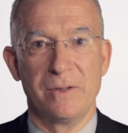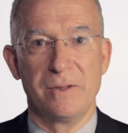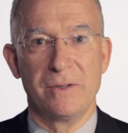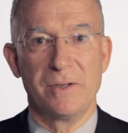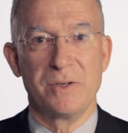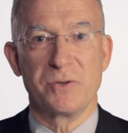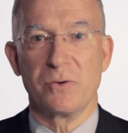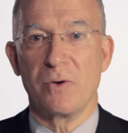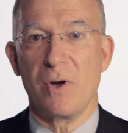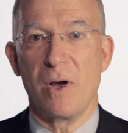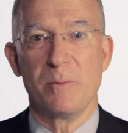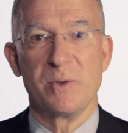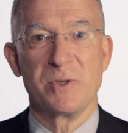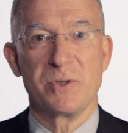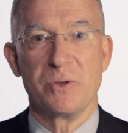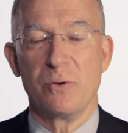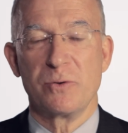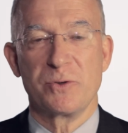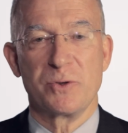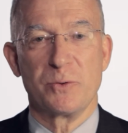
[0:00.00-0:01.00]
This will come
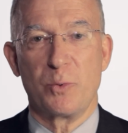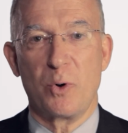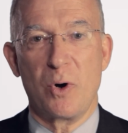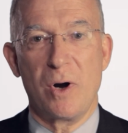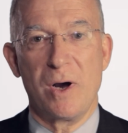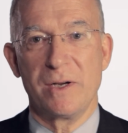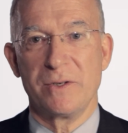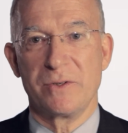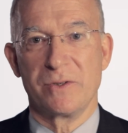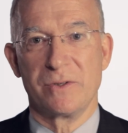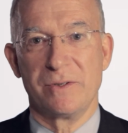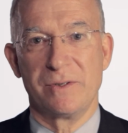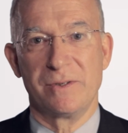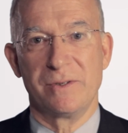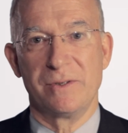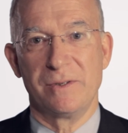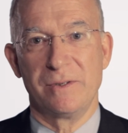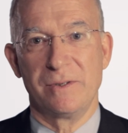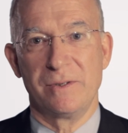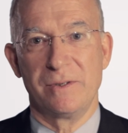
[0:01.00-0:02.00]
as no surprise.
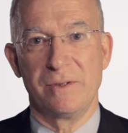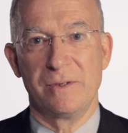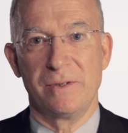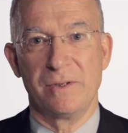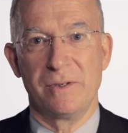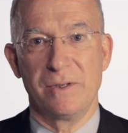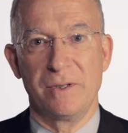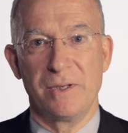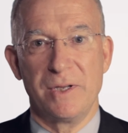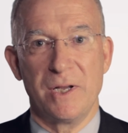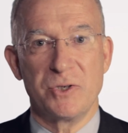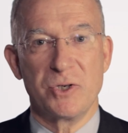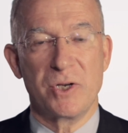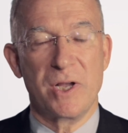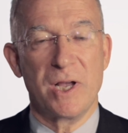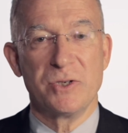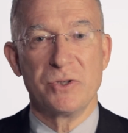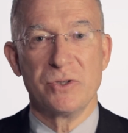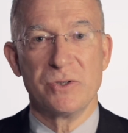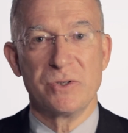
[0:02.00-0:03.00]
The
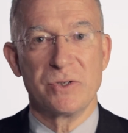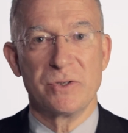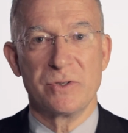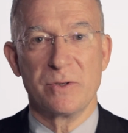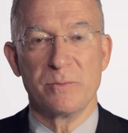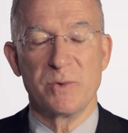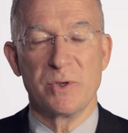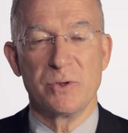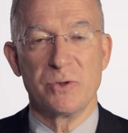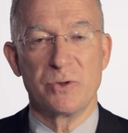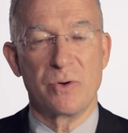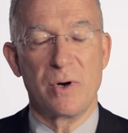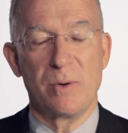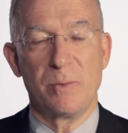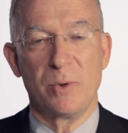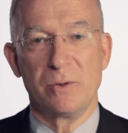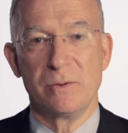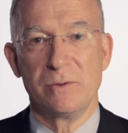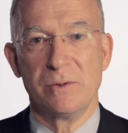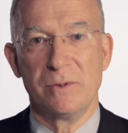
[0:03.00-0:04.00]
education system's in
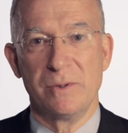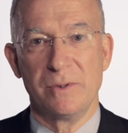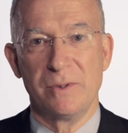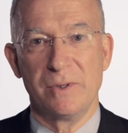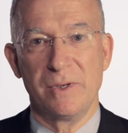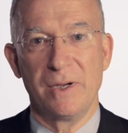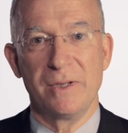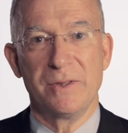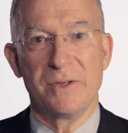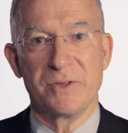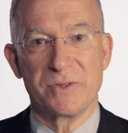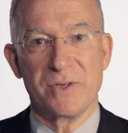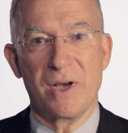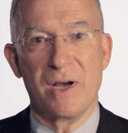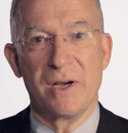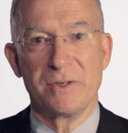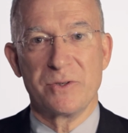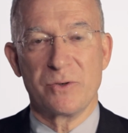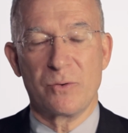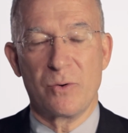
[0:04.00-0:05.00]
trouble, and the
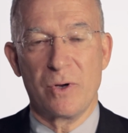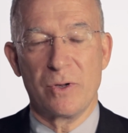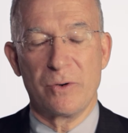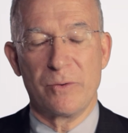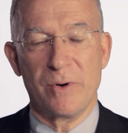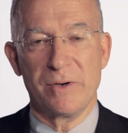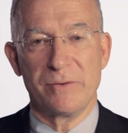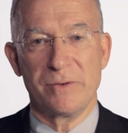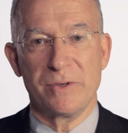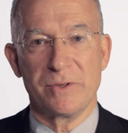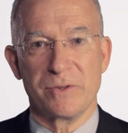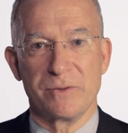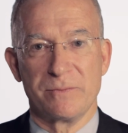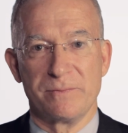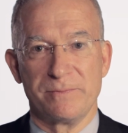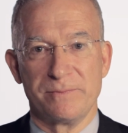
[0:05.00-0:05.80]
signs are all around us.